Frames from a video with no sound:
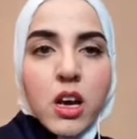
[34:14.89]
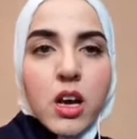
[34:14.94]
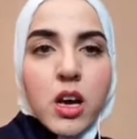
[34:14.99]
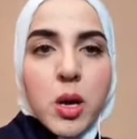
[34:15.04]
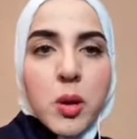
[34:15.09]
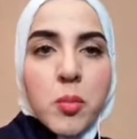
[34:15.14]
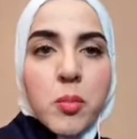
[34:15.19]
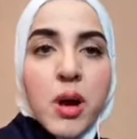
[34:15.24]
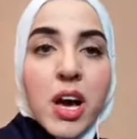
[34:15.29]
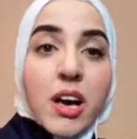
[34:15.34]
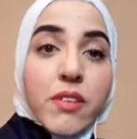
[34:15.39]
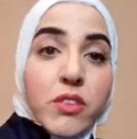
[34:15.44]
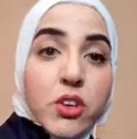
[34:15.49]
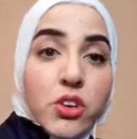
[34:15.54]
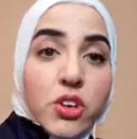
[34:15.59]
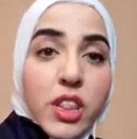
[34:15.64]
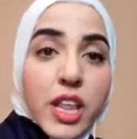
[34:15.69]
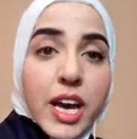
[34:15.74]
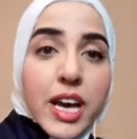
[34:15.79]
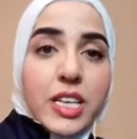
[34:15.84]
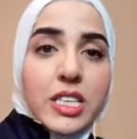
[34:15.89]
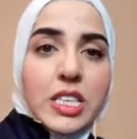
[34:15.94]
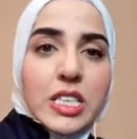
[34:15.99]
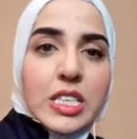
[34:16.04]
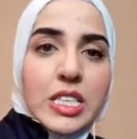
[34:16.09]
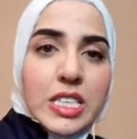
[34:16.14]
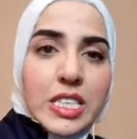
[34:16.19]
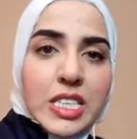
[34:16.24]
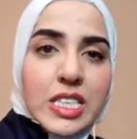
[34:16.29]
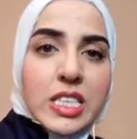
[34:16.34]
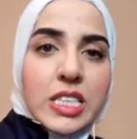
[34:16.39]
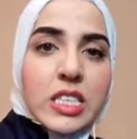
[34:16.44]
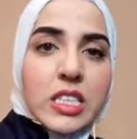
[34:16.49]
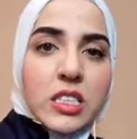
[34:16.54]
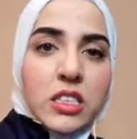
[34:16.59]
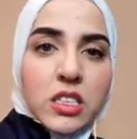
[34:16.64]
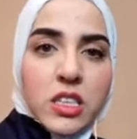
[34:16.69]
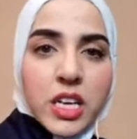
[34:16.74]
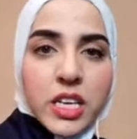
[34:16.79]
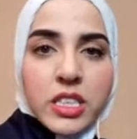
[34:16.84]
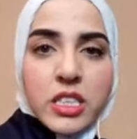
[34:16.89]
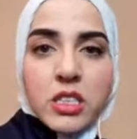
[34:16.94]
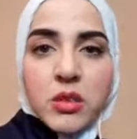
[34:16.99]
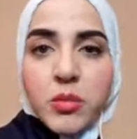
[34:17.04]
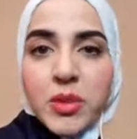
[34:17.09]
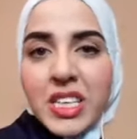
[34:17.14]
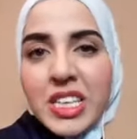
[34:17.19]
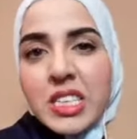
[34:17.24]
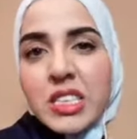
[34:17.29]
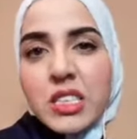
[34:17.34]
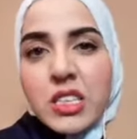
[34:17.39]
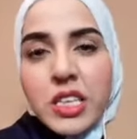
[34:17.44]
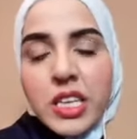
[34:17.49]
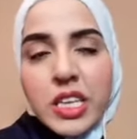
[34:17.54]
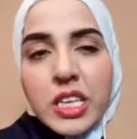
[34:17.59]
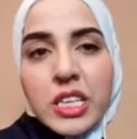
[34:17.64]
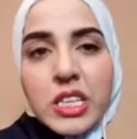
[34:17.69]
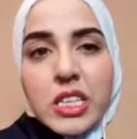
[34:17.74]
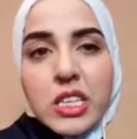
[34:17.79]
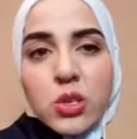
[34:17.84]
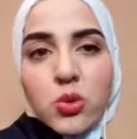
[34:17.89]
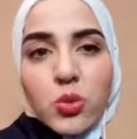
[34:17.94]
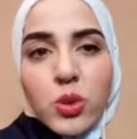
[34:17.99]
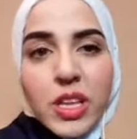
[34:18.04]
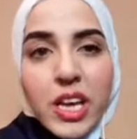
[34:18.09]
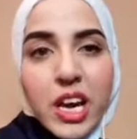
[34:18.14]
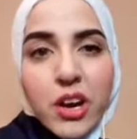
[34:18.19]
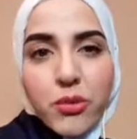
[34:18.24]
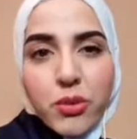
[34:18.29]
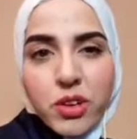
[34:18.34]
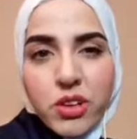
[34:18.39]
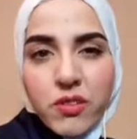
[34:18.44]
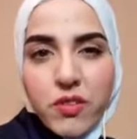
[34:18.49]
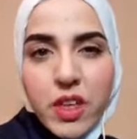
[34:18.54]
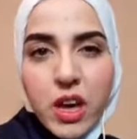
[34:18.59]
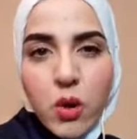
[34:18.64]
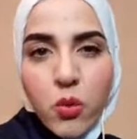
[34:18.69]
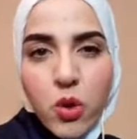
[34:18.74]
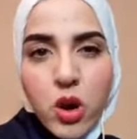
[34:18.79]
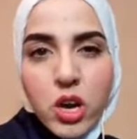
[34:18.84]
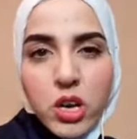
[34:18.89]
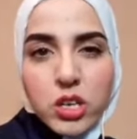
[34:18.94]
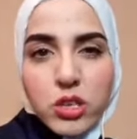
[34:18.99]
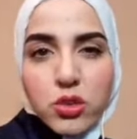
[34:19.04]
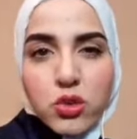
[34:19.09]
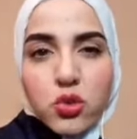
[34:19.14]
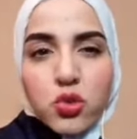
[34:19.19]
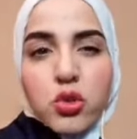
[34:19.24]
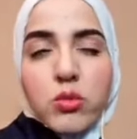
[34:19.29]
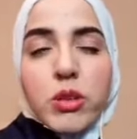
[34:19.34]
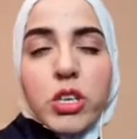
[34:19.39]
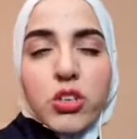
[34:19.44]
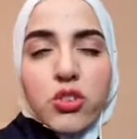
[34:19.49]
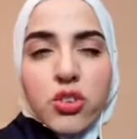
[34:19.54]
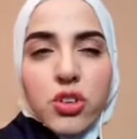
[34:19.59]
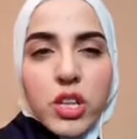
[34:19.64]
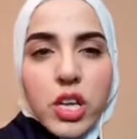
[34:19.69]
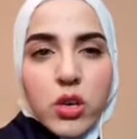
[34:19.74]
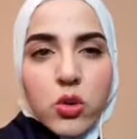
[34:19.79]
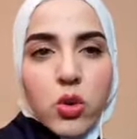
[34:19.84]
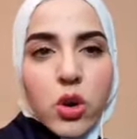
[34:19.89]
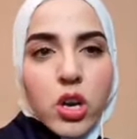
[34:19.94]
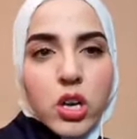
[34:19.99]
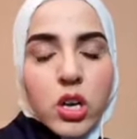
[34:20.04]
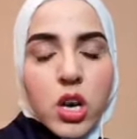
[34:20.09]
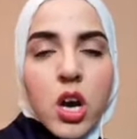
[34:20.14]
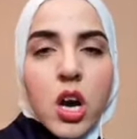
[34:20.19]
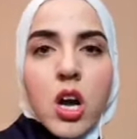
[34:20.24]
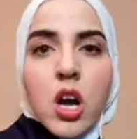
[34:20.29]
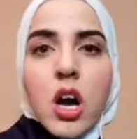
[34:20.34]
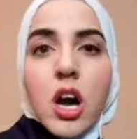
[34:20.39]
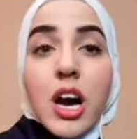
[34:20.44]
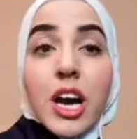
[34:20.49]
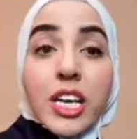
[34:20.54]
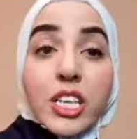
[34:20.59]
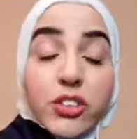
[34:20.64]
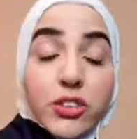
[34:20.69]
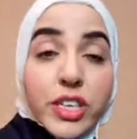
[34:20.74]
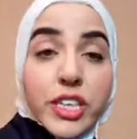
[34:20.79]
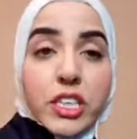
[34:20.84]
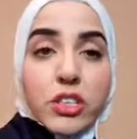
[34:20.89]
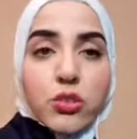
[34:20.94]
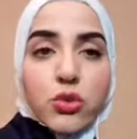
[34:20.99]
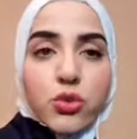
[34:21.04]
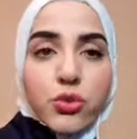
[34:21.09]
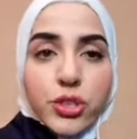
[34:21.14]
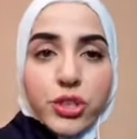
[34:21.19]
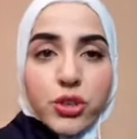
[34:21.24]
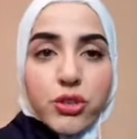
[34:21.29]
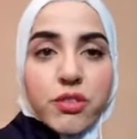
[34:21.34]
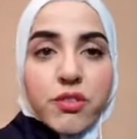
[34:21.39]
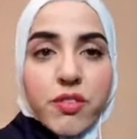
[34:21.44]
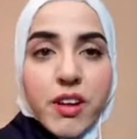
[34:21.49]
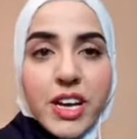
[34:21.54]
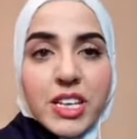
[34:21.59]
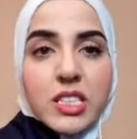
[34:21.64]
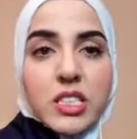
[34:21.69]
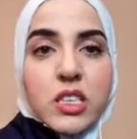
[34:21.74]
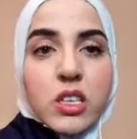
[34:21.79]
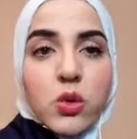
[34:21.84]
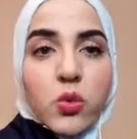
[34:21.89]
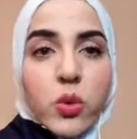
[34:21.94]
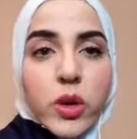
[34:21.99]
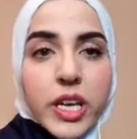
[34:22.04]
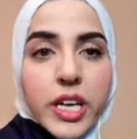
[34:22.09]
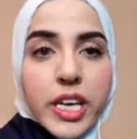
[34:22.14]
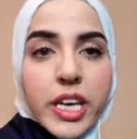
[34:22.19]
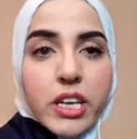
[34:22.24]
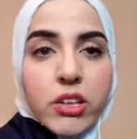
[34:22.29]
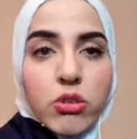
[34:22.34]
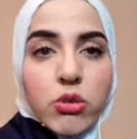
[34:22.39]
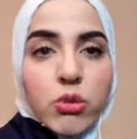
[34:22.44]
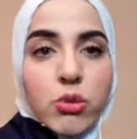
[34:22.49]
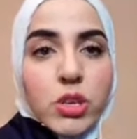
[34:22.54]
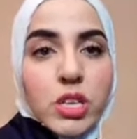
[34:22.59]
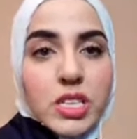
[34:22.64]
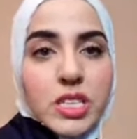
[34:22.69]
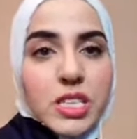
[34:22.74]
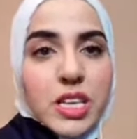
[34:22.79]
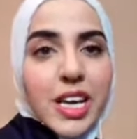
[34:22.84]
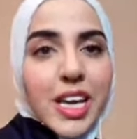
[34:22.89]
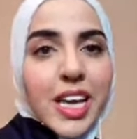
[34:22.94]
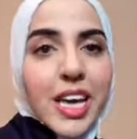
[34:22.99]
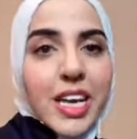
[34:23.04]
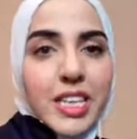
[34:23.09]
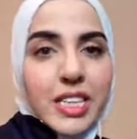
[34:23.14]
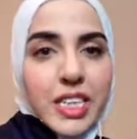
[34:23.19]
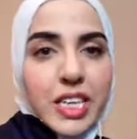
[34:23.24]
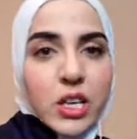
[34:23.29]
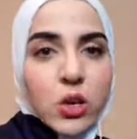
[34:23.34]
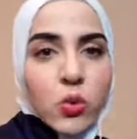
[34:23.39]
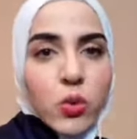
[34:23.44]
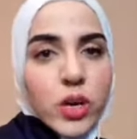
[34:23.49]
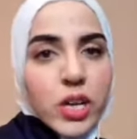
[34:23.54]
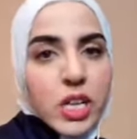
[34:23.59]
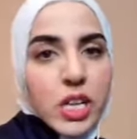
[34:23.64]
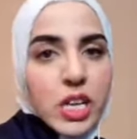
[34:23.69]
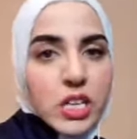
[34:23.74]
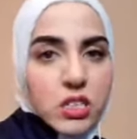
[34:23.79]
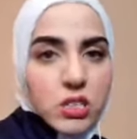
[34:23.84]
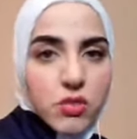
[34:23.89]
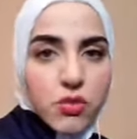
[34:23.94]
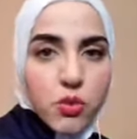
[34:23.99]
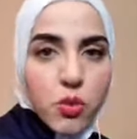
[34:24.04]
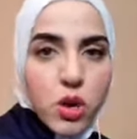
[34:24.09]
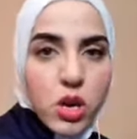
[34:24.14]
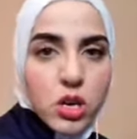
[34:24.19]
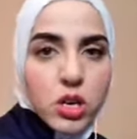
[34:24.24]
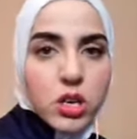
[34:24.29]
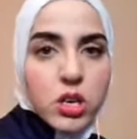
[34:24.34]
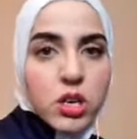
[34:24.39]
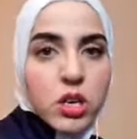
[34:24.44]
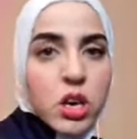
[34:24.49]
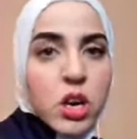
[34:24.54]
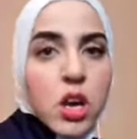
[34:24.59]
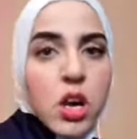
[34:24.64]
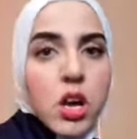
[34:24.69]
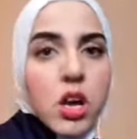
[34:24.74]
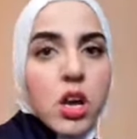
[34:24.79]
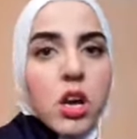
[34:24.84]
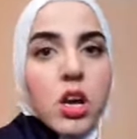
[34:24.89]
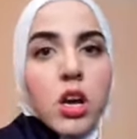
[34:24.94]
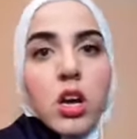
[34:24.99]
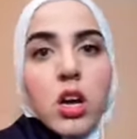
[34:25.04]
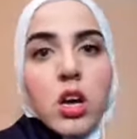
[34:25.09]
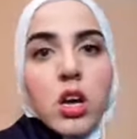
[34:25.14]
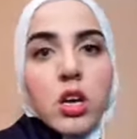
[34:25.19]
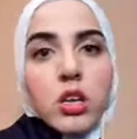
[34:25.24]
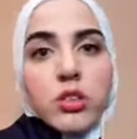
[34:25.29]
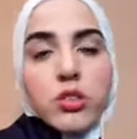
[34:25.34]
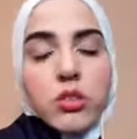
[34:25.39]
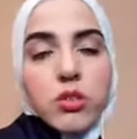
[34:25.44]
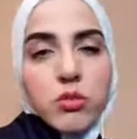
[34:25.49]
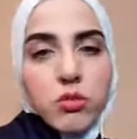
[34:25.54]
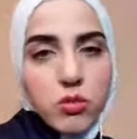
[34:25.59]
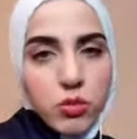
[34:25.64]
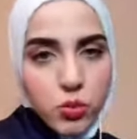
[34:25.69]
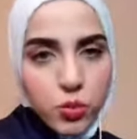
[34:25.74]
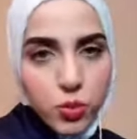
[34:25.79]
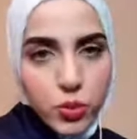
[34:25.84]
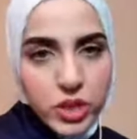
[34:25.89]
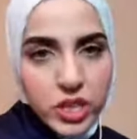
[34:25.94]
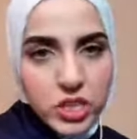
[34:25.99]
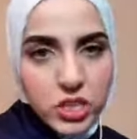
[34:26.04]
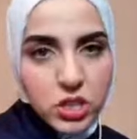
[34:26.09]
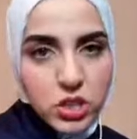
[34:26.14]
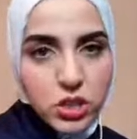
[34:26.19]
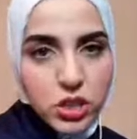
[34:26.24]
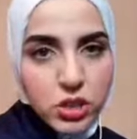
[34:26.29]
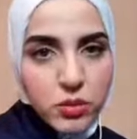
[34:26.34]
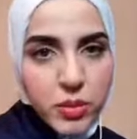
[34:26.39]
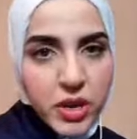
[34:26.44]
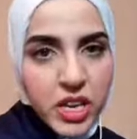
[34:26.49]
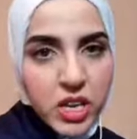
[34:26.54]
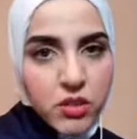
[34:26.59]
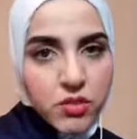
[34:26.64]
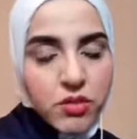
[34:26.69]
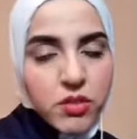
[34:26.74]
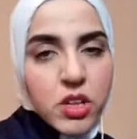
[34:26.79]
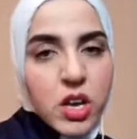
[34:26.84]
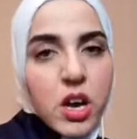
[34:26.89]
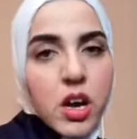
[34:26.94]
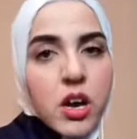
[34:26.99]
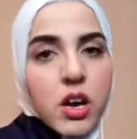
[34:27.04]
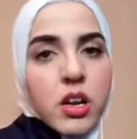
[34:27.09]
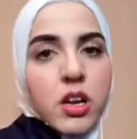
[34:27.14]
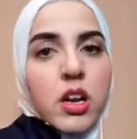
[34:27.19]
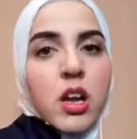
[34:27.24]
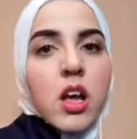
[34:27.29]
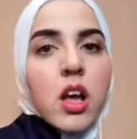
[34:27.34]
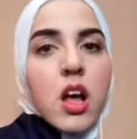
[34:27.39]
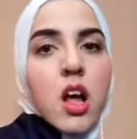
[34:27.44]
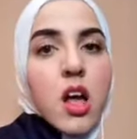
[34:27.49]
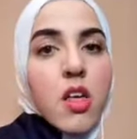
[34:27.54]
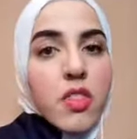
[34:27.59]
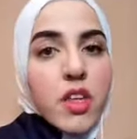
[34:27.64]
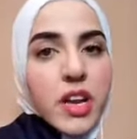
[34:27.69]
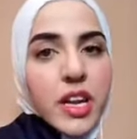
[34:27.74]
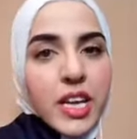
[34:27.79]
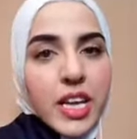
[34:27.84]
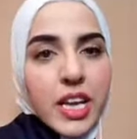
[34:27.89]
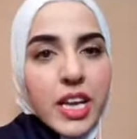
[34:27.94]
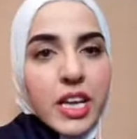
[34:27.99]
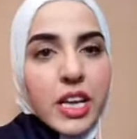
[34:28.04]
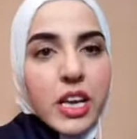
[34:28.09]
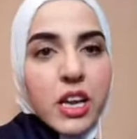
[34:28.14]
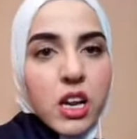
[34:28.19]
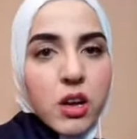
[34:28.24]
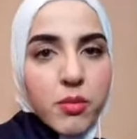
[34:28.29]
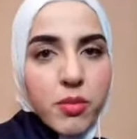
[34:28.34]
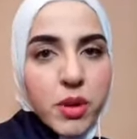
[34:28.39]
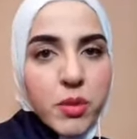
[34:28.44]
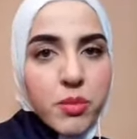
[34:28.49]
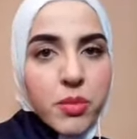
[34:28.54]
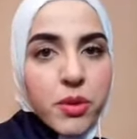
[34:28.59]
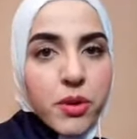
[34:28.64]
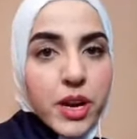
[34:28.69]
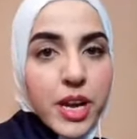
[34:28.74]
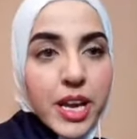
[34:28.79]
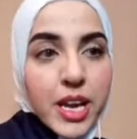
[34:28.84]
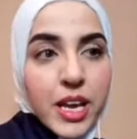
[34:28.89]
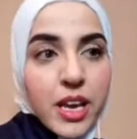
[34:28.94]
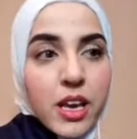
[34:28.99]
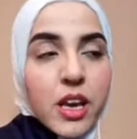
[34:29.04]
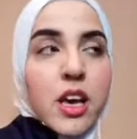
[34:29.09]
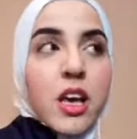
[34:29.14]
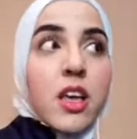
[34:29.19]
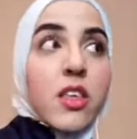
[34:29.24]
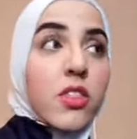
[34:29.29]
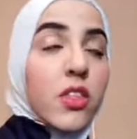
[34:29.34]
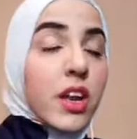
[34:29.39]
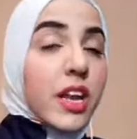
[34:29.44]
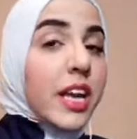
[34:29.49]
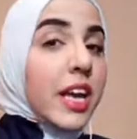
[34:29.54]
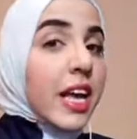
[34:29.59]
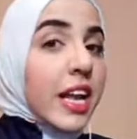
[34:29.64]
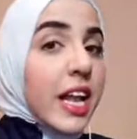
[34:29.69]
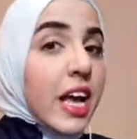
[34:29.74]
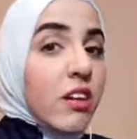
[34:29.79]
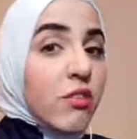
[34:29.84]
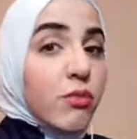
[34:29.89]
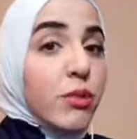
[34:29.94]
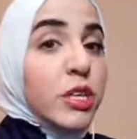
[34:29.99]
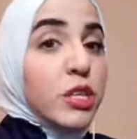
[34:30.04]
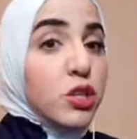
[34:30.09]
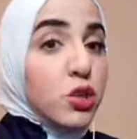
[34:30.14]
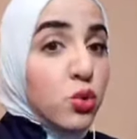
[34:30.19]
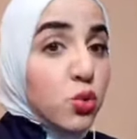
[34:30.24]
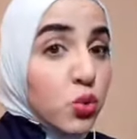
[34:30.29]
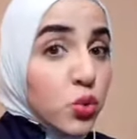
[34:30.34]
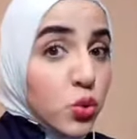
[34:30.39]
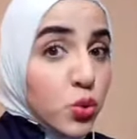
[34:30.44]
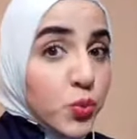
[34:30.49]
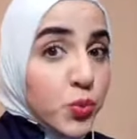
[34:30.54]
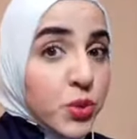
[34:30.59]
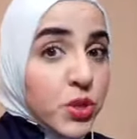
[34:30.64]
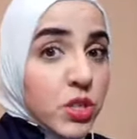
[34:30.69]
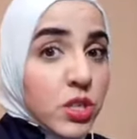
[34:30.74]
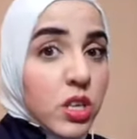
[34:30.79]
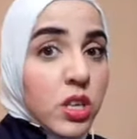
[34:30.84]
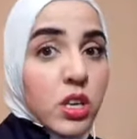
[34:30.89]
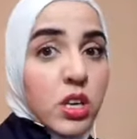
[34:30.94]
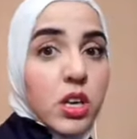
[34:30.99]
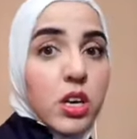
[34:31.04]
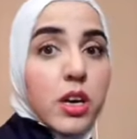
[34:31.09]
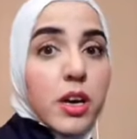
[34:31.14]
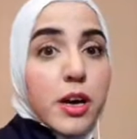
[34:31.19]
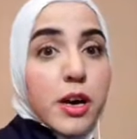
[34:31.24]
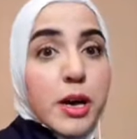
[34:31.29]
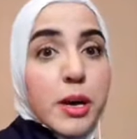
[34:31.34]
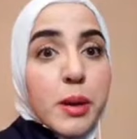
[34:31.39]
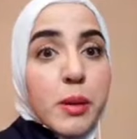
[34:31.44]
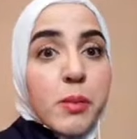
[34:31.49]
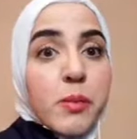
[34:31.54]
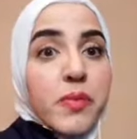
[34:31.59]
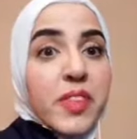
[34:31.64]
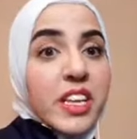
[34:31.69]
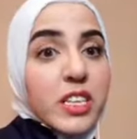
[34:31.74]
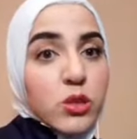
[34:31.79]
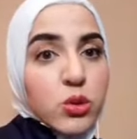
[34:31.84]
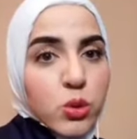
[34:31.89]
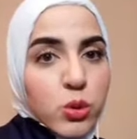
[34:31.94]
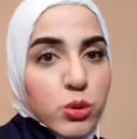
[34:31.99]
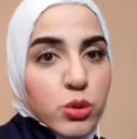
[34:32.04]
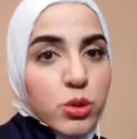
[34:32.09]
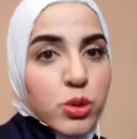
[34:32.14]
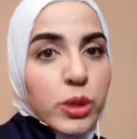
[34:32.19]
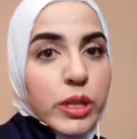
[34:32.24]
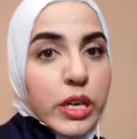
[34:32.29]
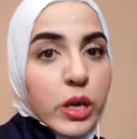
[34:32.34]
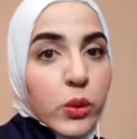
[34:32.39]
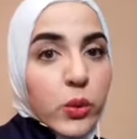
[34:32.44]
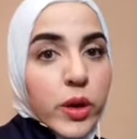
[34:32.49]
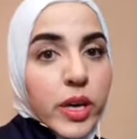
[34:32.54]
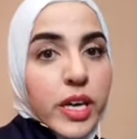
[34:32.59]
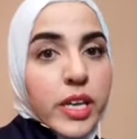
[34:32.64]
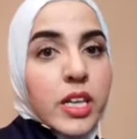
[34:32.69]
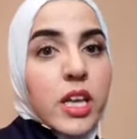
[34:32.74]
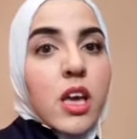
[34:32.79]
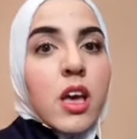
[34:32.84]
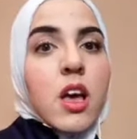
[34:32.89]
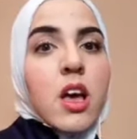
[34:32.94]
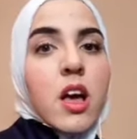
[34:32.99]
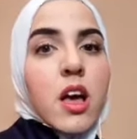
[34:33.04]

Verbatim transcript: Um, after that, 60 to 90 minutes, the kidneys will get rid of that water. So to make sure that you are hydrated during your fasting, what I can do is I can take one glass of water uh, when I start my iftar, and then I can get up and pray. Then I can have my soups, um, that's also liquid.